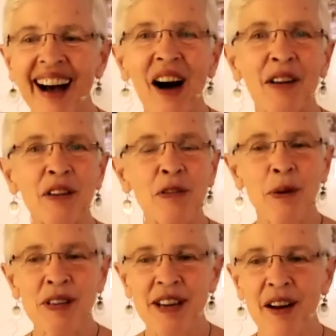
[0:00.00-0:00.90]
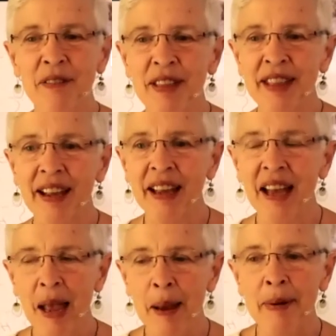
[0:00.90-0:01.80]
out of which everything
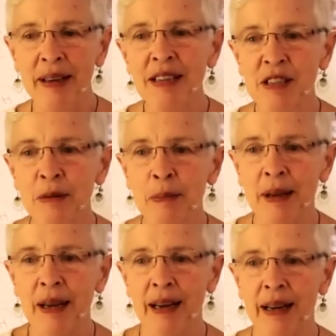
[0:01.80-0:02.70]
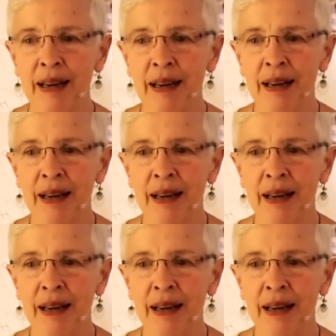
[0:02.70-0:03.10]
came into being.